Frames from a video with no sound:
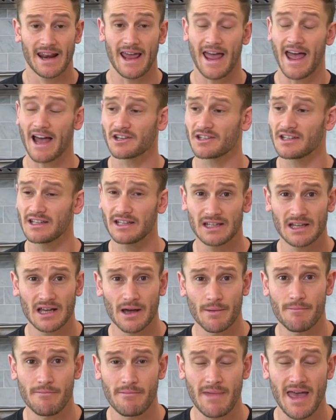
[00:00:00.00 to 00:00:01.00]
And I actually
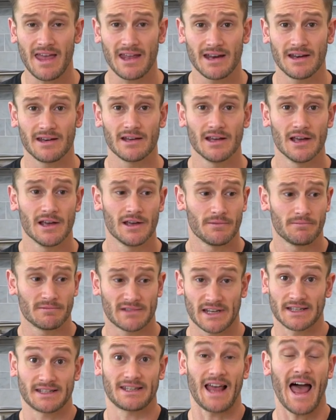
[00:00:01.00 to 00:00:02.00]
commend
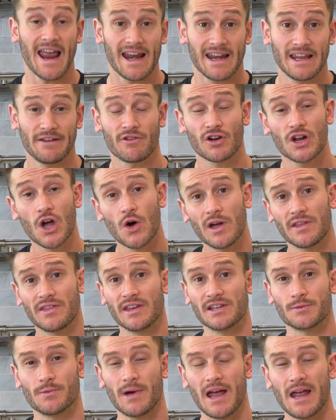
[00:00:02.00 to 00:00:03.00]
society for
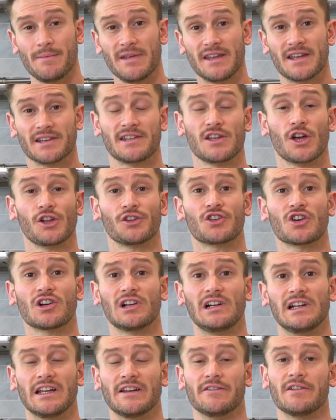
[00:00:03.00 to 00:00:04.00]
going this way because the
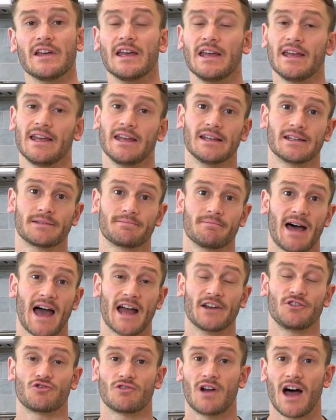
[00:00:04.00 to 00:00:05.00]
alternative is
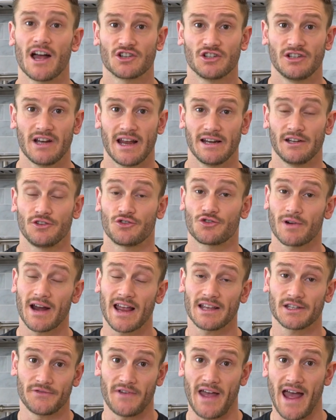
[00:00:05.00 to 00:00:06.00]
hydrogenated
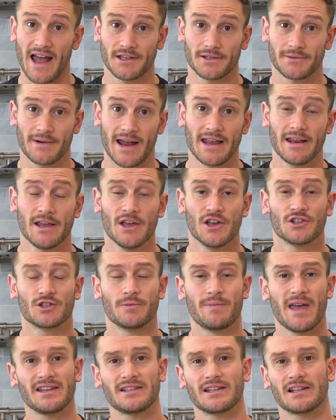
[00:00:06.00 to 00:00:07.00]
trans fats, right?
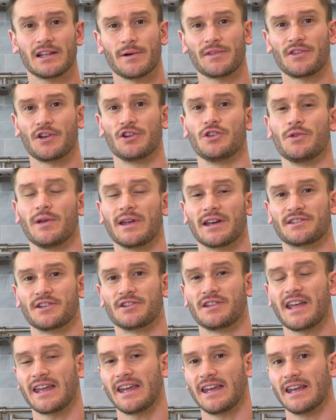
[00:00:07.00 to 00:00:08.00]
So basically what they're doing is
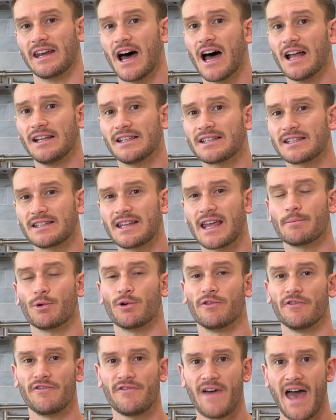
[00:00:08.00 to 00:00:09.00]
they're taking an
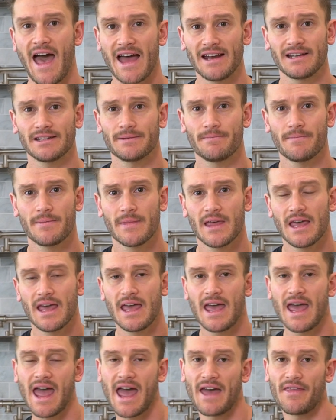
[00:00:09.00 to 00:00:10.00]
unstable fat
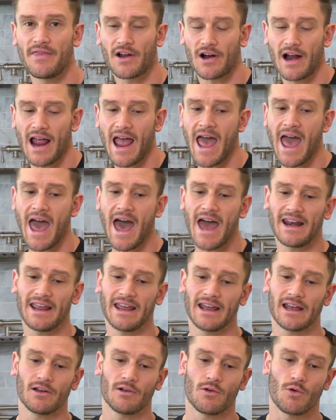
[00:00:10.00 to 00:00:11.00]
and they're
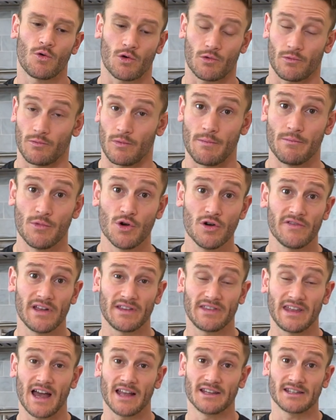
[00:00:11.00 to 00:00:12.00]
adding or
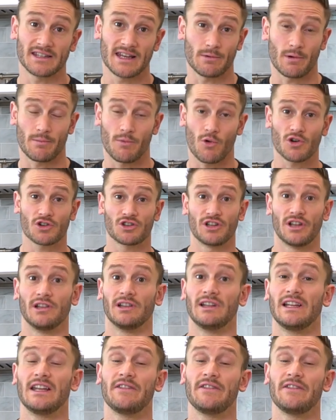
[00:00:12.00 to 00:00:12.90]
removing the unstable portion,